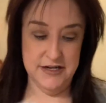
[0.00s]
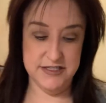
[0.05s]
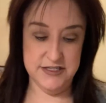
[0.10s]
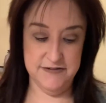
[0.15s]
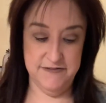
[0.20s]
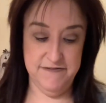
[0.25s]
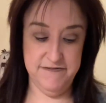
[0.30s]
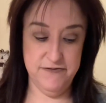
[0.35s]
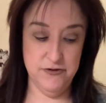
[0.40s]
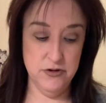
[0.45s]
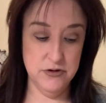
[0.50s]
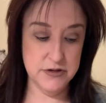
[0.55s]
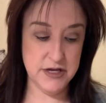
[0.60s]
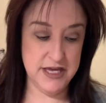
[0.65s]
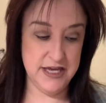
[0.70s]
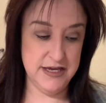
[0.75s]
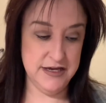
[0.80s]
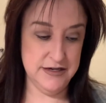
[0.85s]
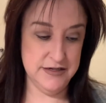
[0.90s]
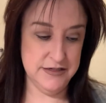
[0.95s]
it's a full
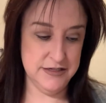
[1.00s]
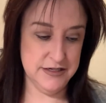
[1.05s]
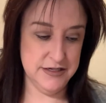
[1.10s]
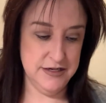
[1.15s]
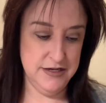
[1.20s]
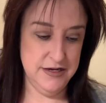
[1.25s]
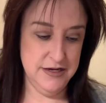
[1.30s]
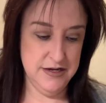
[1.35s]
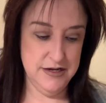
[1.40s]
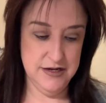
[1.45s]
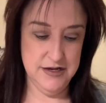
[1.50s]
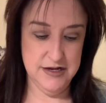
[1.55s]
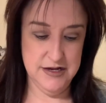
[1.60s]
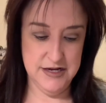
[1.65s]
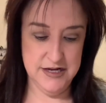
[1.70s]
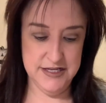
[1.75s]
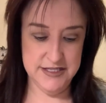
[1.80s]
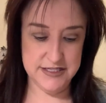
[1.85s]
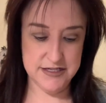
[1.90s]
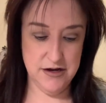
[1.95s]
kit.
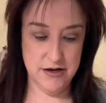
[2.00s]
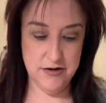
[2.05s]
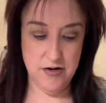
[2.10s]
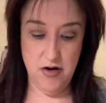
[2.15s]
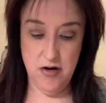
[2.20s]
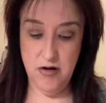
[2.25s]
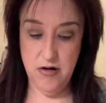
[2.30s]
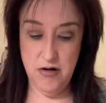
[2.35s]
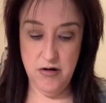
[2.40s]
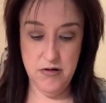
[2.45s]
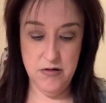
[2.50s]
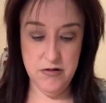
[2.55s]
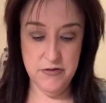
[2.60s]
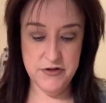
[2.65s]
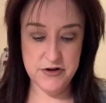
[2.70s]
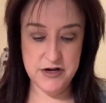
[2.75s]
It's got all the